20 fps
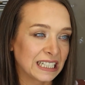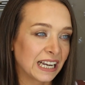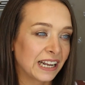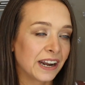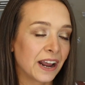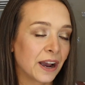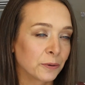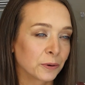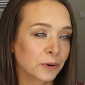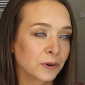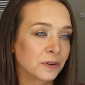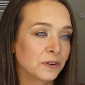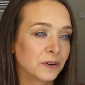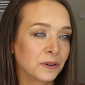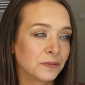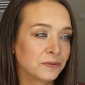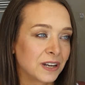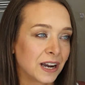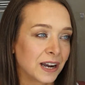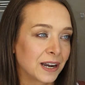an hour
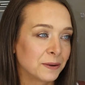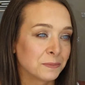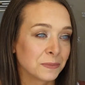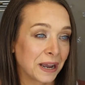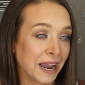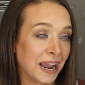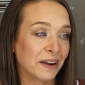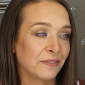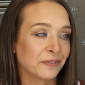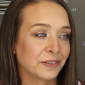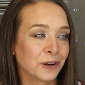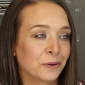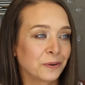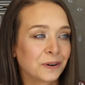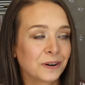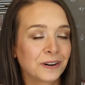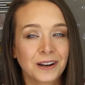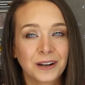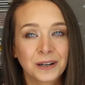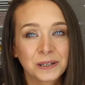of time, half an
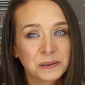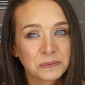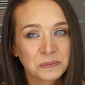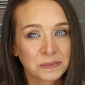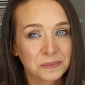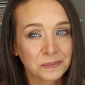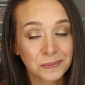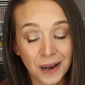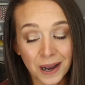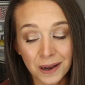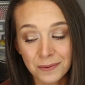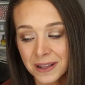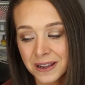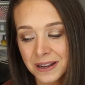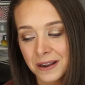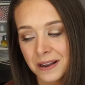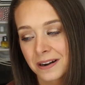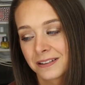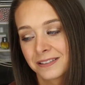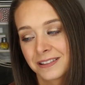hour. I'm
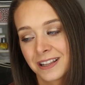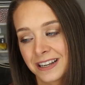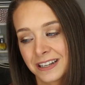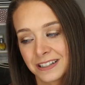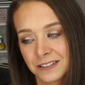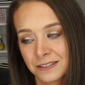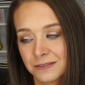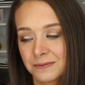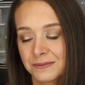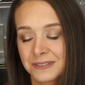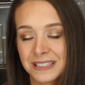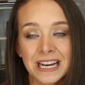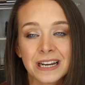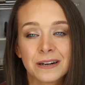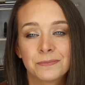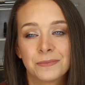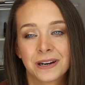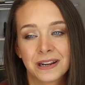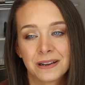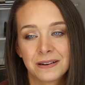like at a
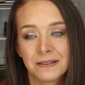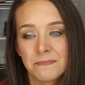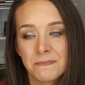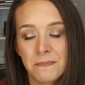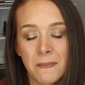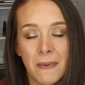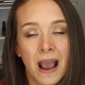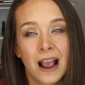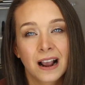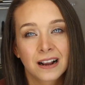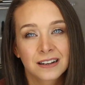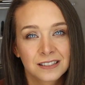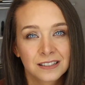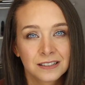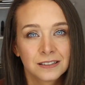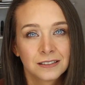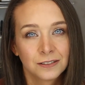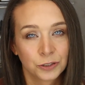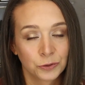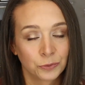10-minute max
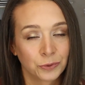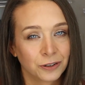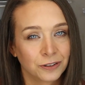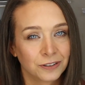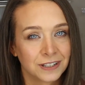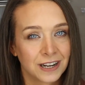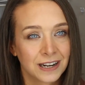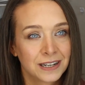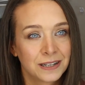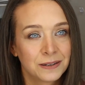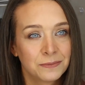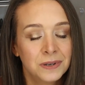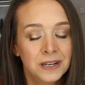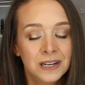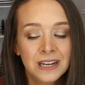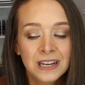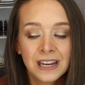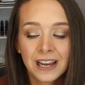Twitter time.